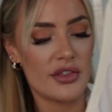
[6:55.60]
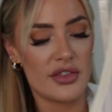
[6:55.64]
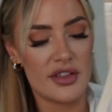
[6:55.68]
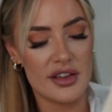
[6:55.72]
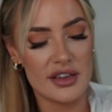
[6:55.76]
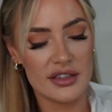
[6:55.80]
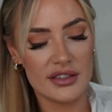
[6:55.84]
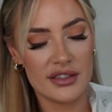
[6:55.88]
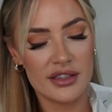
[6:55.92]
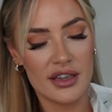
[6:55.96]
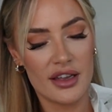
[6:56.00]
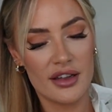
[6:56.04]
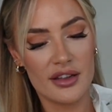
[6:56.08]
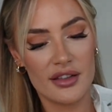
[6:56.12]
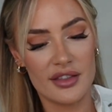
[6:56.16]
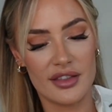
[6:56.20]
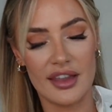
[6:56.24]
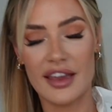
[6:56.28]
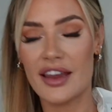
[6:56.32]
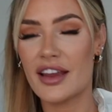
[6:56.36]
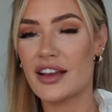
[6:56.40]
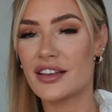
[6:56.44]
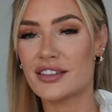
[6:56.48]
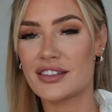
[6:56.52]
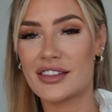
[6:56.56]
This
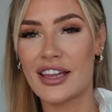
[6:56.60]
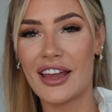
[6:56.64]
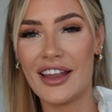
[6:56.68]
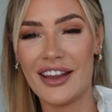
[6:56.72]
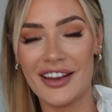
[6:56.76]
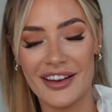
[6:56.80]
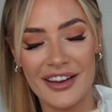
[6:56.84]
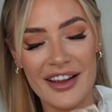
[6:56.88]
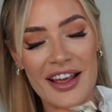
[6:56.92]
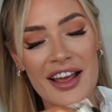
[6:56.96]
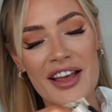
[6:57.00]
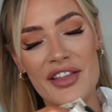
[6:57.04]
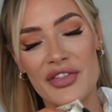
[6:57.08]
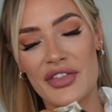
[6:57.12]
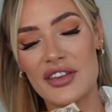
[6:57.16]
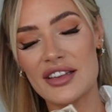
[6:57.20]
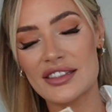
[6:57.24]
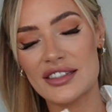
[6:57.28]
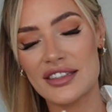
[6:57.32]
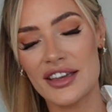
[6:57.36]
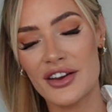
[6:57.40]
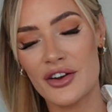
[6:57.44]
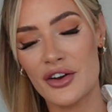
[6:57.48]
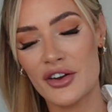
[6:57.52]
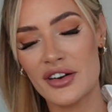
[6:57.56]

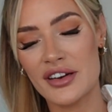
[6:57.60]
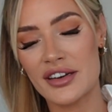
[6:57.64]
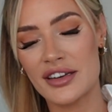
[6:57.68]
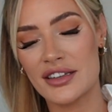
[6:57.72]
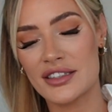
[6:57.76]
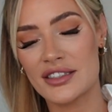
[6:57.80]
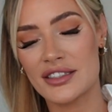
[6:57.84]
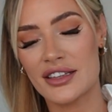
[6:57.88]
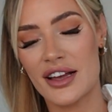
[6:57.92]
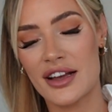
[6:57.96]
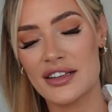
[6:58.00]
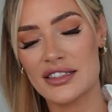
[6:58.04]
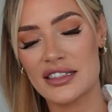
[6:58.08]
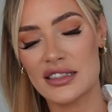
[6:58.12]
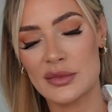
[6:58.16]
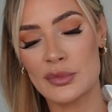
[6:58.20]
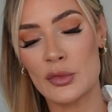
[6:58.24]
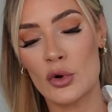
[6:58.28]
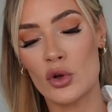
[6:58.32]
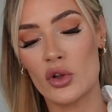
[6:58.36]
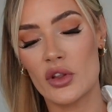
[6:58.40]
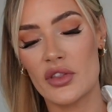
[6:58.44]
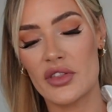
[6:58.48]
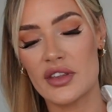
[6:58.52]
I got in a size small,